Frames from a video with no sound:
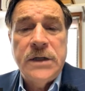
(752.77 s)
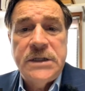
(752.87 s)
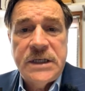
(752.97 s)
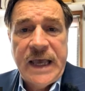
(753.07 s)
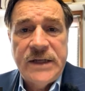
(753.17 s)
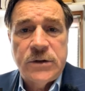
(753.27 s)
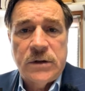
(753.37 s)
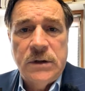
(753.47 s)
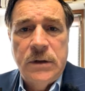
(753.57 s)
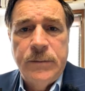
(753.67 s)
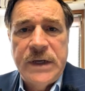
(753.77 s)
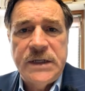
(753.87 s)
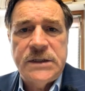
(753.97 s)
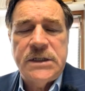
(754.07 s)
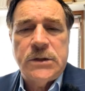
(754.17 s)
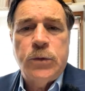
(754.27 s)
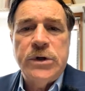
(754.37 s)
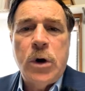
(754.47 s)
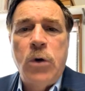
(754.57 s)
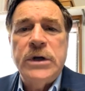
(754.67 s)
schedule, but it's just
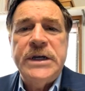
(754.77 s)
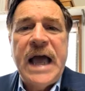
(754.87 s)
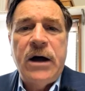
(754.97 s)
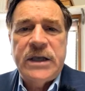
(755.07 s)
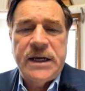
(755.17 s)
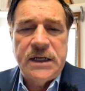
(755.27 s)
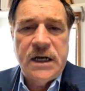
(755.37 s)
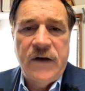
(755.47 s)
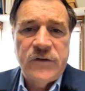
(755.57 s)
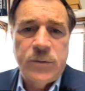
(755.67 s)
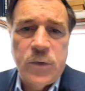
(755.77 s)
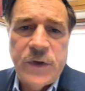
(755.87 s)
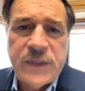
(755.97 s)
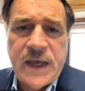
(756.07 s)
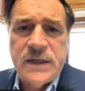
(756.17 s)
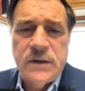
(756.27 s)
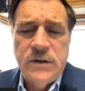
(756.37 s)
we're only now getting comfortable with that,